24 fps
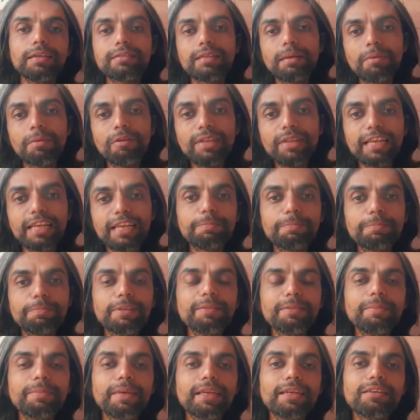Some of the
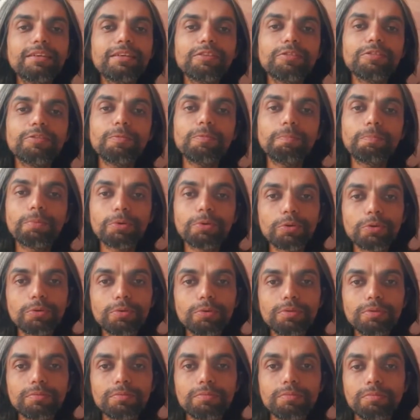experiments
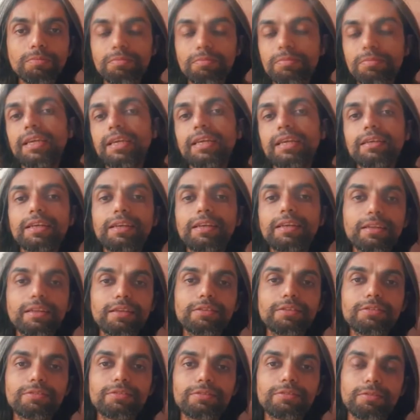proved that it
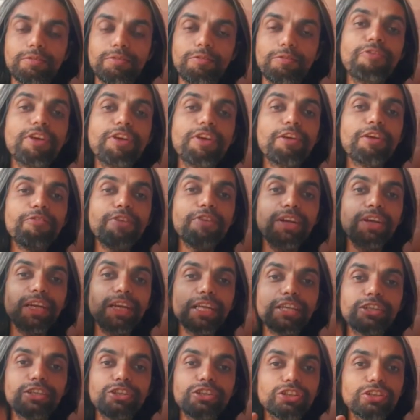is wave in
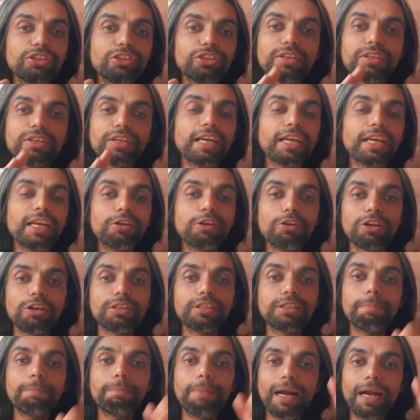nature and
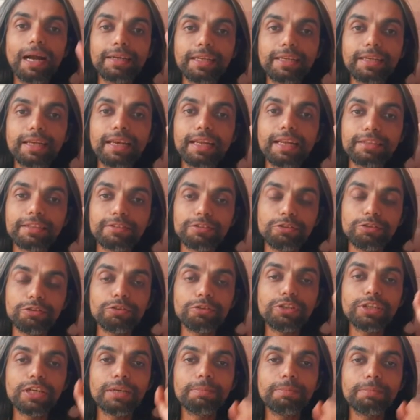not the particle as
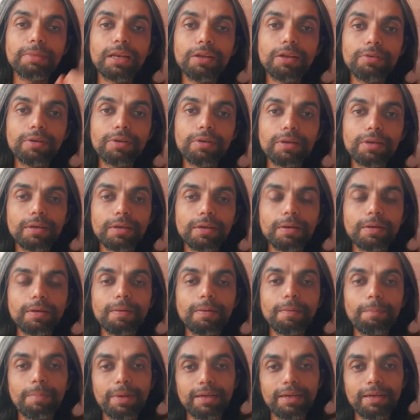Newton believed.
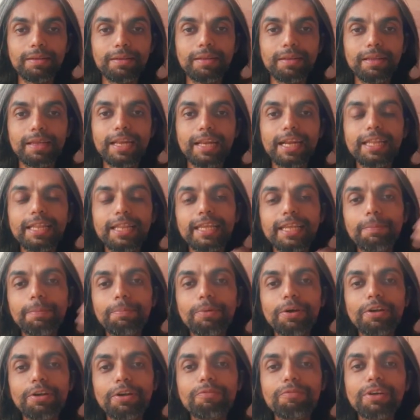But at that
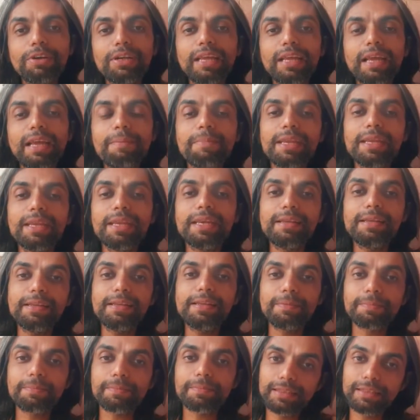point of a time,
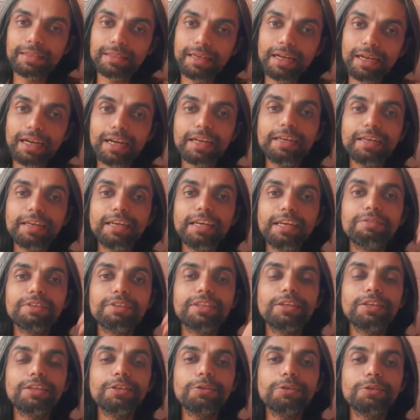many agreed
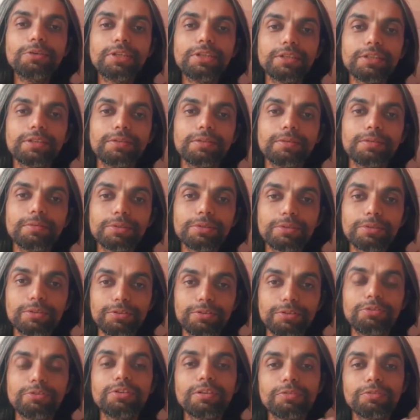with the Newton
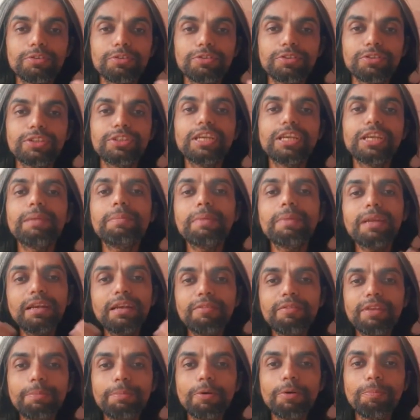because Newton was the chairman and
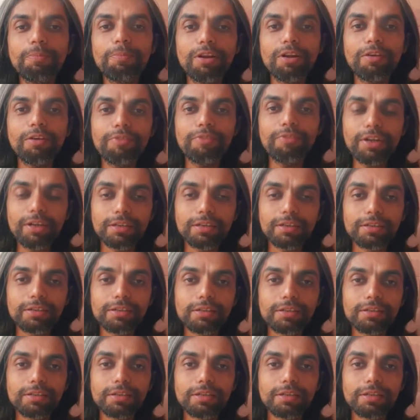a very popular figure.